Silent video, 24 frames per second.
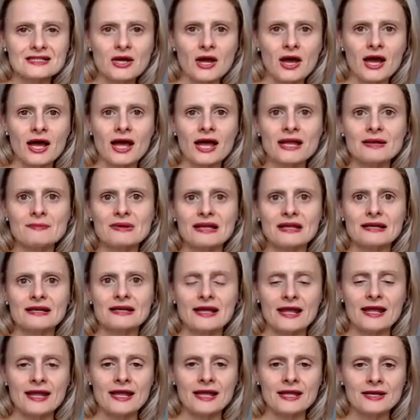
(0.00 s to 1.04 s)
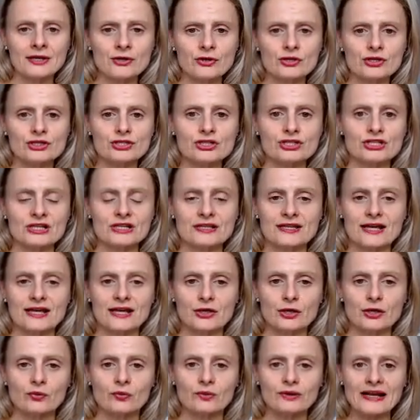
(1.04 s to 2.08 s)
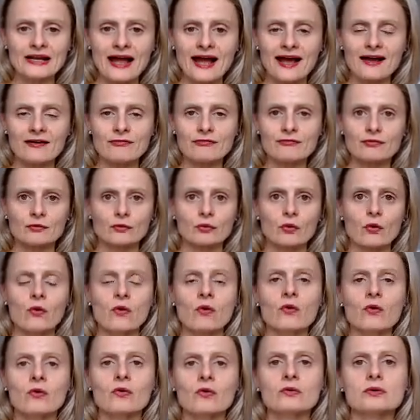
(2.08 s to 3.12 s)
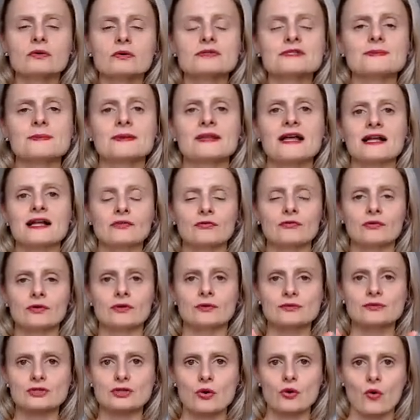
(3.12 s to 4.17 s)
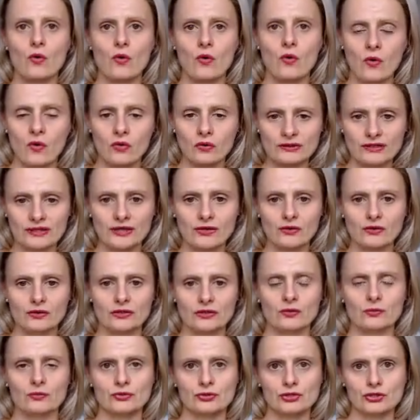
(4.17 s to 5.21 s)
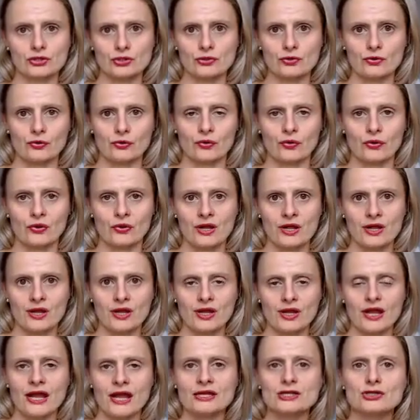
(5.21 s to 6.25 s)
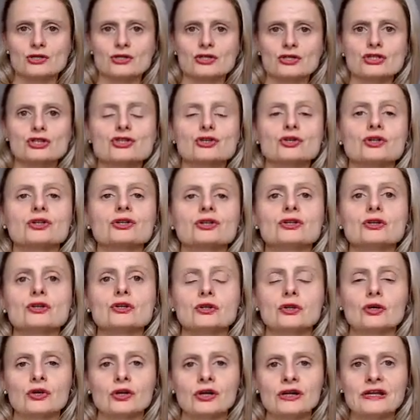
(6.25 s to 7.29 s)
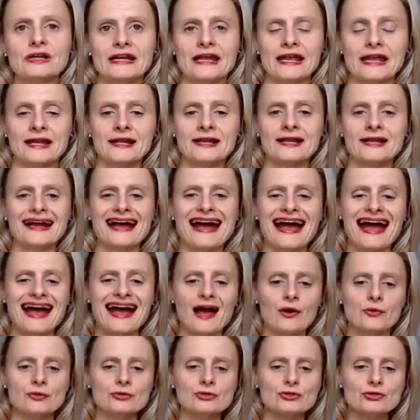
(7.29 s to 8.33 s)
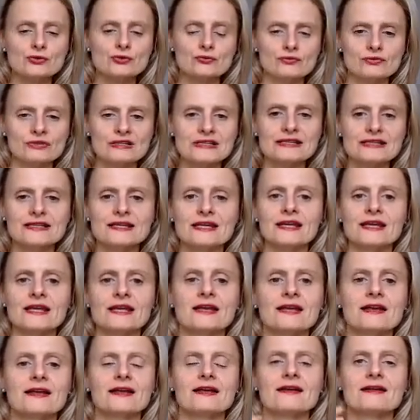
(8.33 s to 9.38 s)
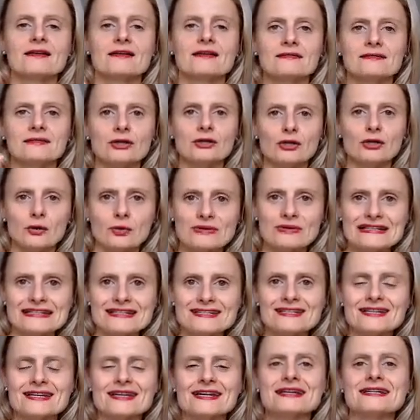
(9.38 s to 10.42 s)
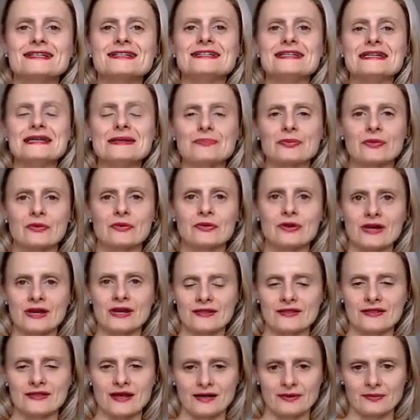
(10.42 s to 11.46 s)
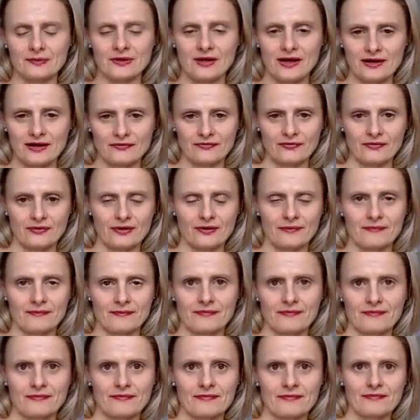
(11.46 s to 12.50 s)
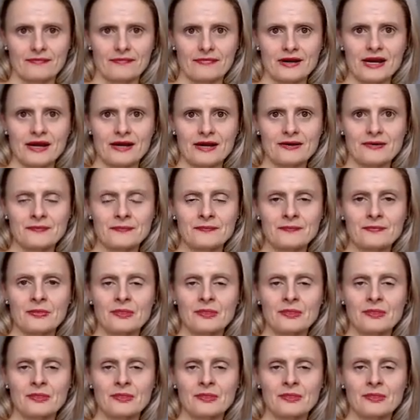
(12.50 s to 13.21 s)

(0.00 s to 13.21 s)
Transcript: time and energy that you would have for all those platforms only on those two. And you start learning how to really, dig deeper in that platform, right?